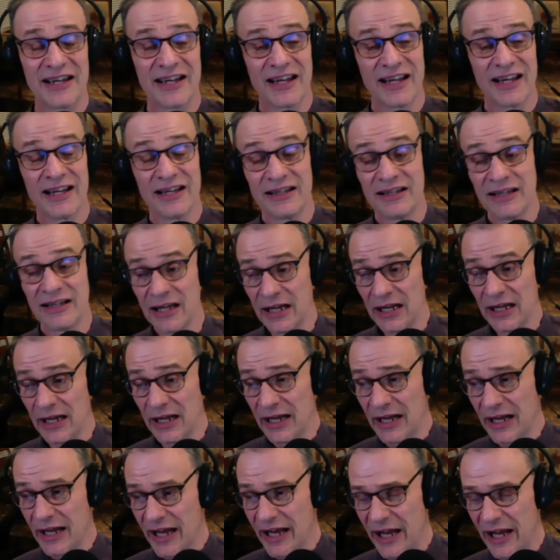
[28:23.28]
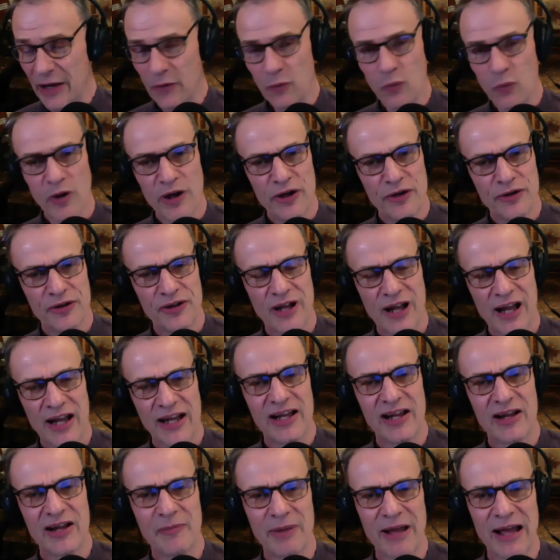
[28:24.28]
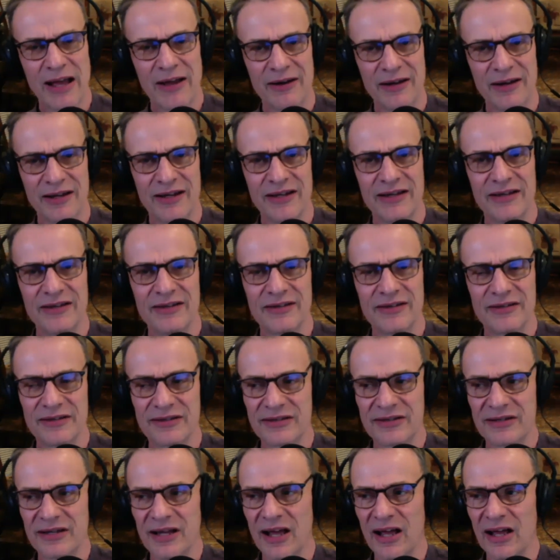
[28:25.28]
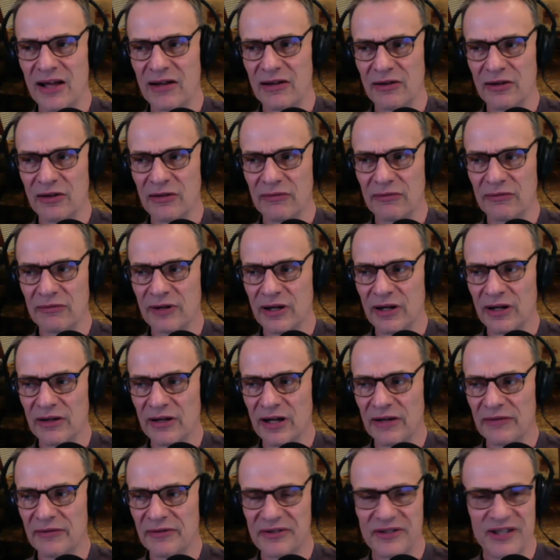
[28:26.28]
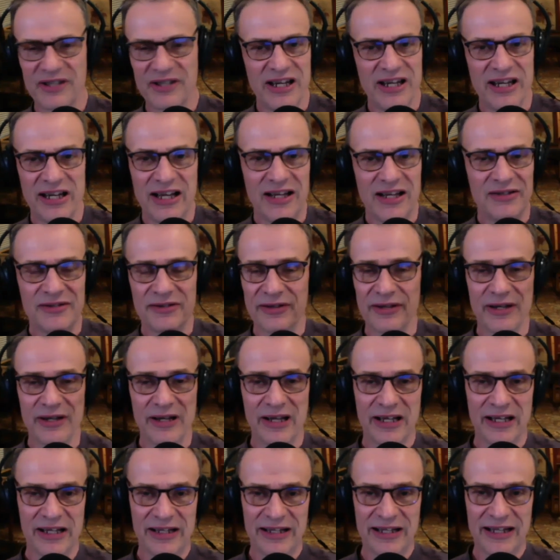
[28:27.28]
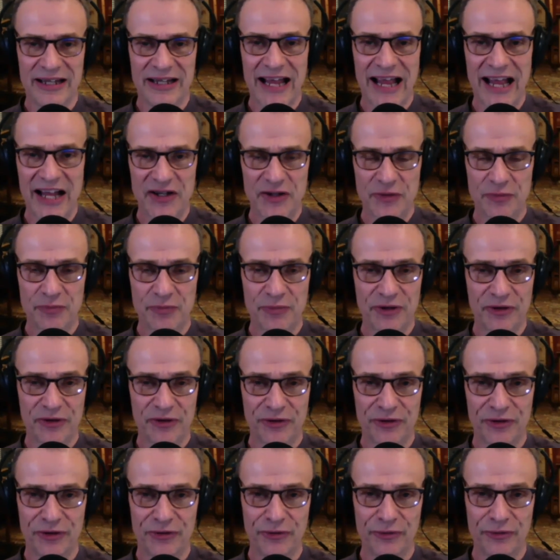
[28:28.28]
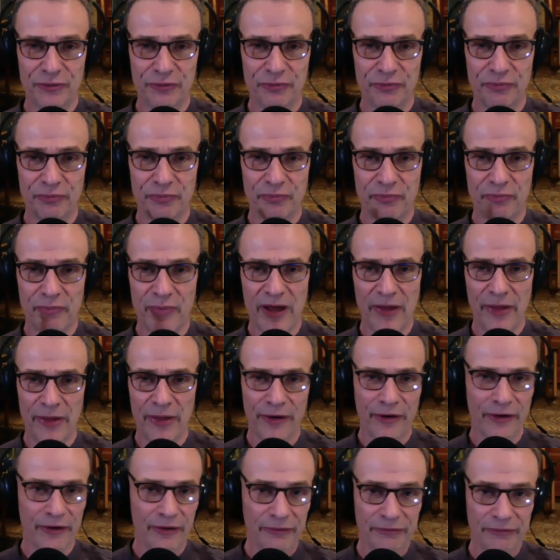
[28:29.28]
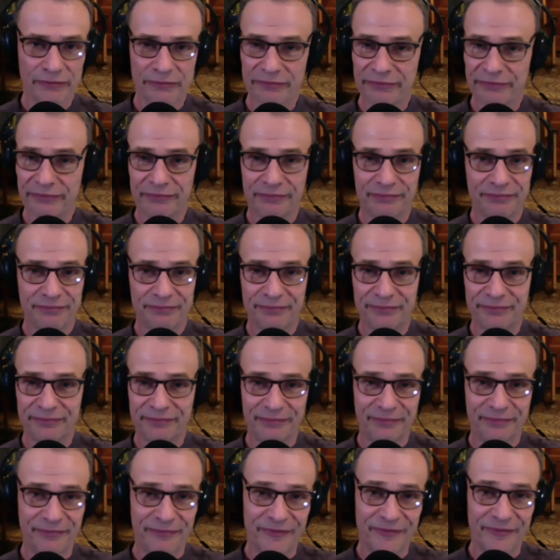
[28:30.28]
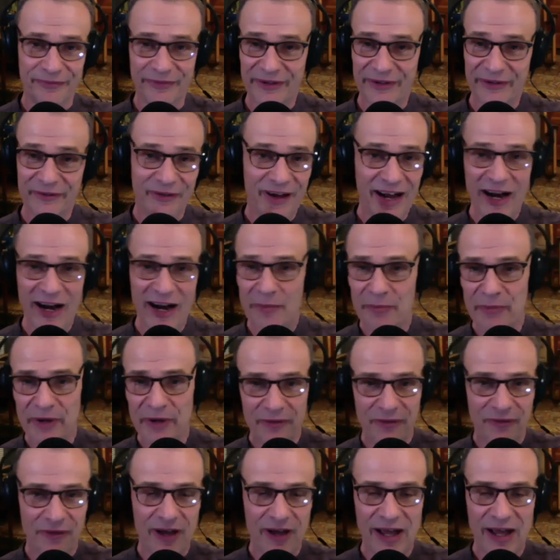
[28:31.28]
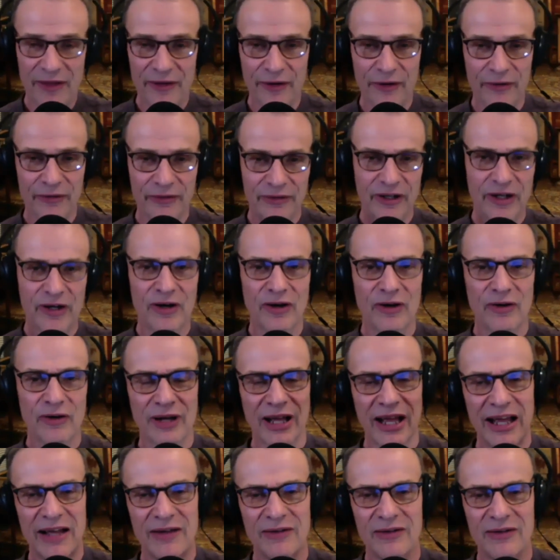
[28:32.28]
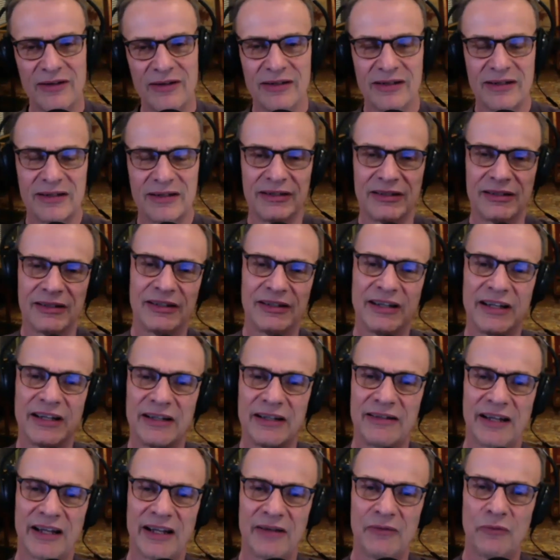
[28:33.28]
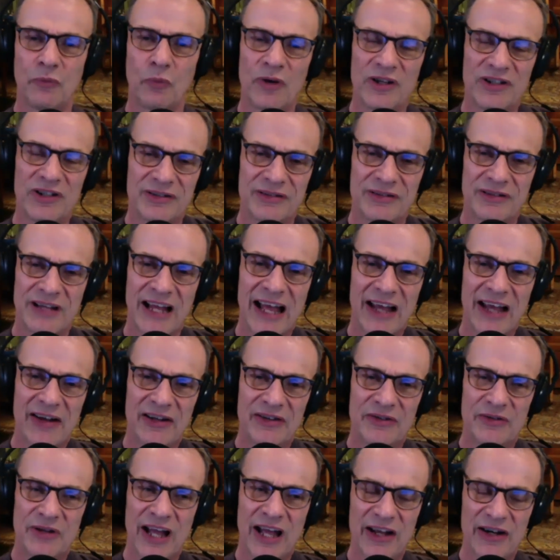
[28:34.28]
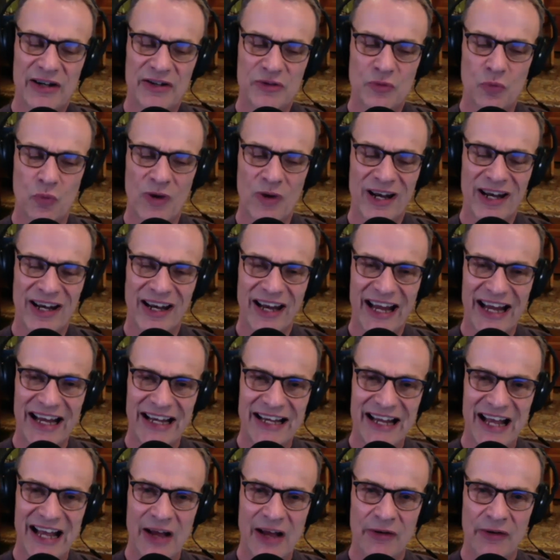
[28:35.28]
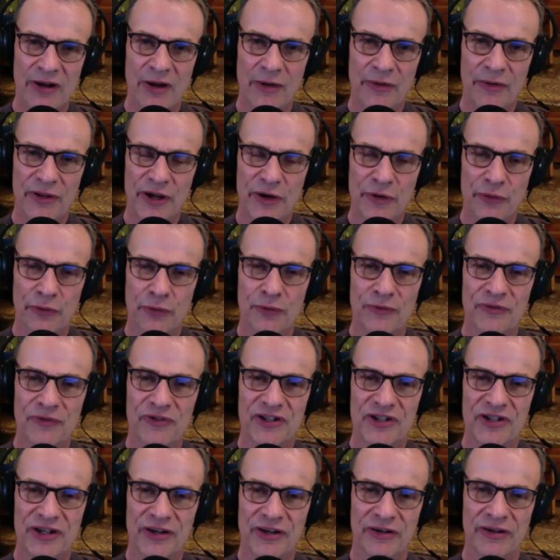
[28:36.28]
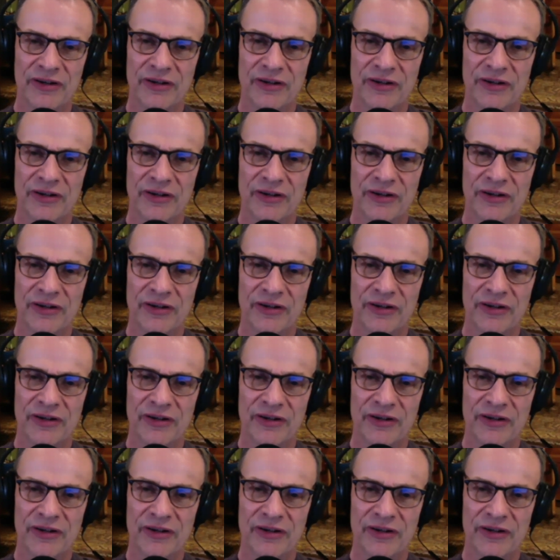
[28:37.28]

And what you're talking about is seen as the attachment to mother, environment, father. How does one lay down healthy grooves here?